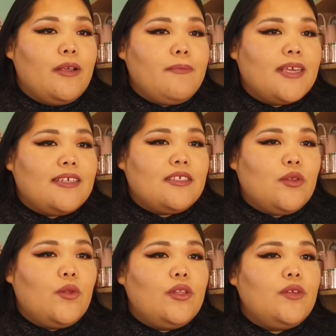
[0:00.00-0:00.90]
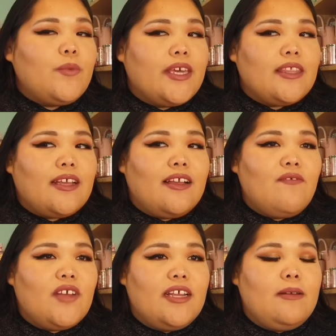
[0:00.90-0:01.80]
because the only way that I
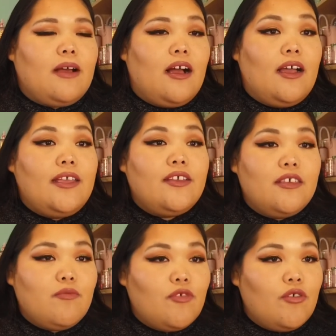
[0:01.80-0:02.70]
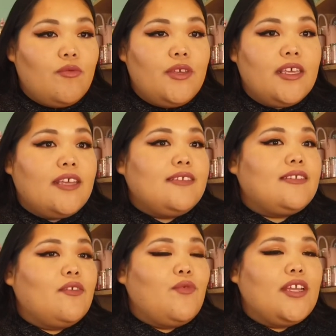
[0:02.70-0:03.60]
find I keep growing is
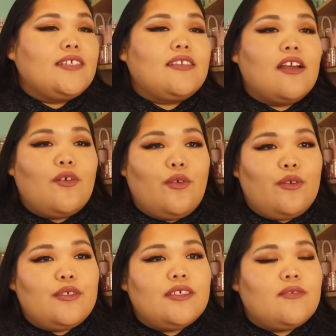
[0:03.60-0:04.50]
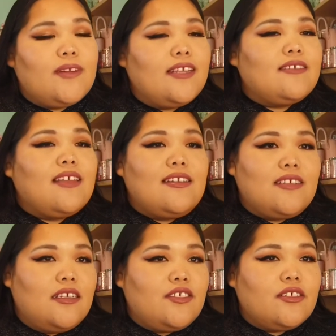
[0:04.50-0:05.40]
like when I set goals and when I set
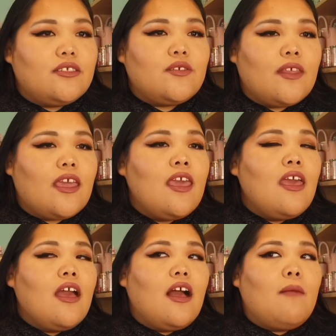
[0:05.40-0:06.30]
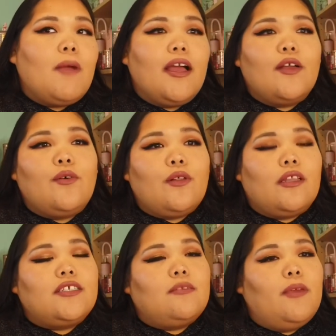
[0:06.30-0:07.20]
intentions. So like my
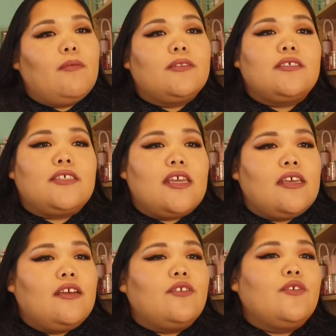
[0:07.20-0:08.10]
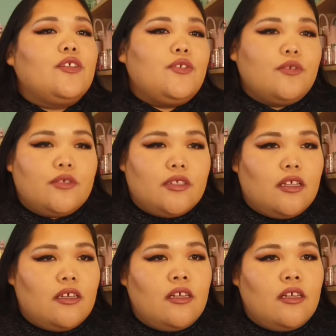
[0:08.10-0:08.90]
goal is to be able to say "Gunhula Dunksla,"